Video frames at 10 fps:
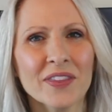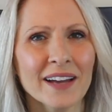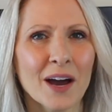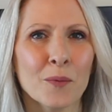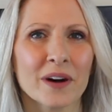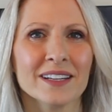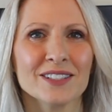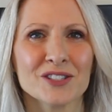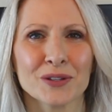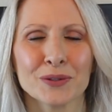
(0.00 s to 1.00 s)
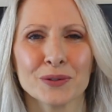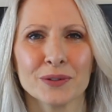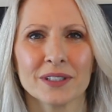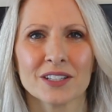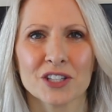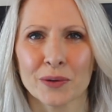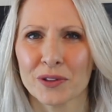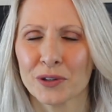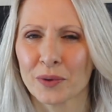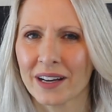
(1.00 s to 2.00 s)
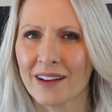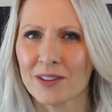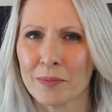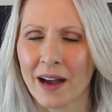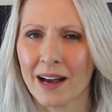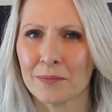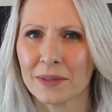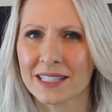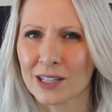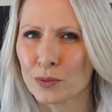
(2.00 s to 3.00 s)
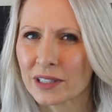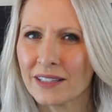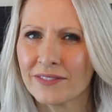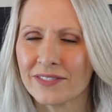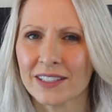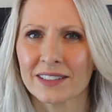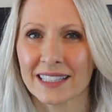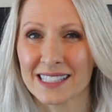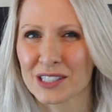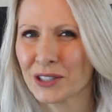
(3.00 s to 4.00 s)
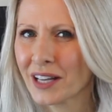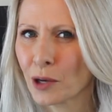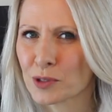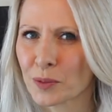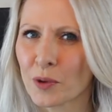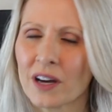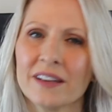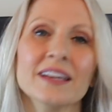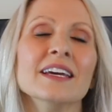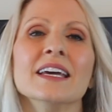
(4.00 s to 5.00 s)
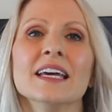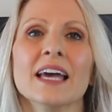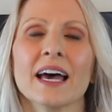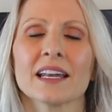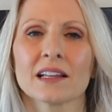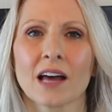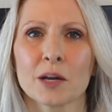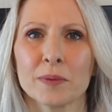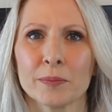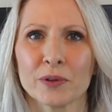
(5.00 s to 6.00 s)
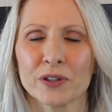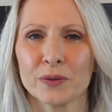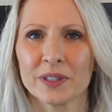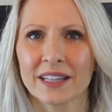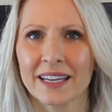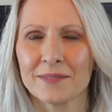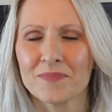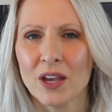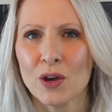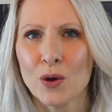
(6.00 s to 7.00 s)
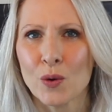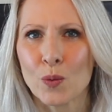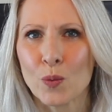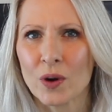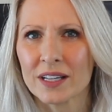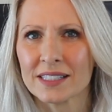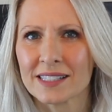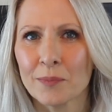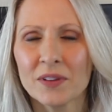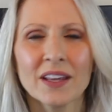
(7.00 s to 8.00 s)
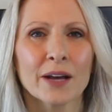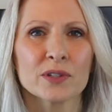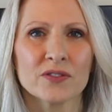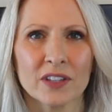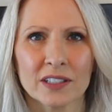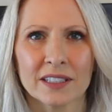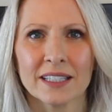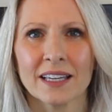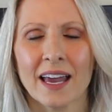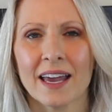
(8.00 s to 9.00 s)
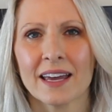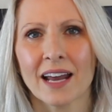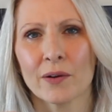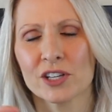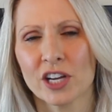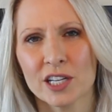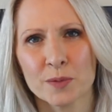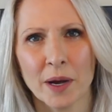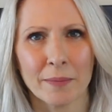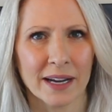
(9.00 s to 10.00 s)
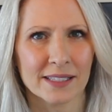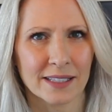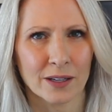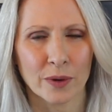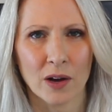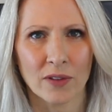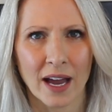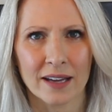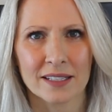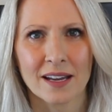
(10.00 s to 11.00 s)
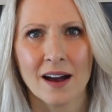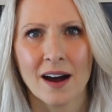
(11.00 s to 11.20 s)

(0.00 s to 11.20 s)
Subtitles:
thing I wanted to share with you right off the bat, because I really feel like this could help someone, and a lot of people could relate, was something that I was feeling and how I changed my mindset around that